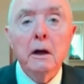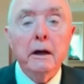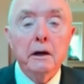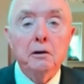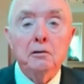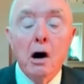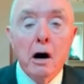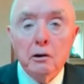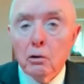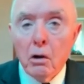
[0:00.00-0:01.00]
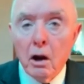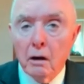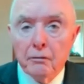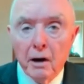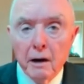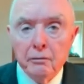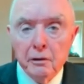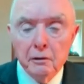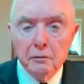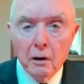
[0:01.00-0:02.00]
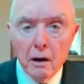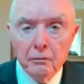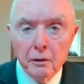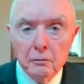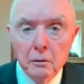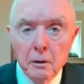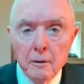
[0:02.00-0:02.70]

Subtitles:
He is unqualified for this office.